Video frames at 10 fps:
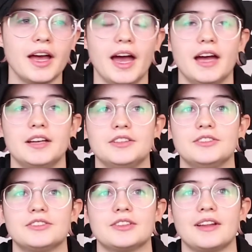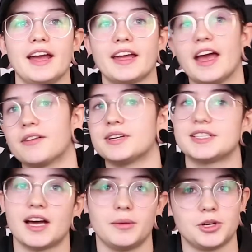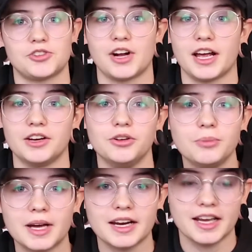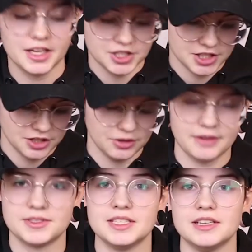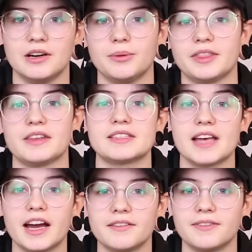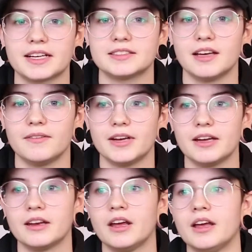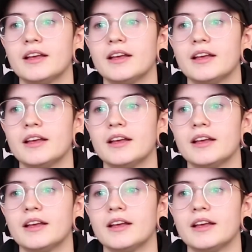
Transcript: and like every time you're trying a new medication, you have to deal with the side effects of it.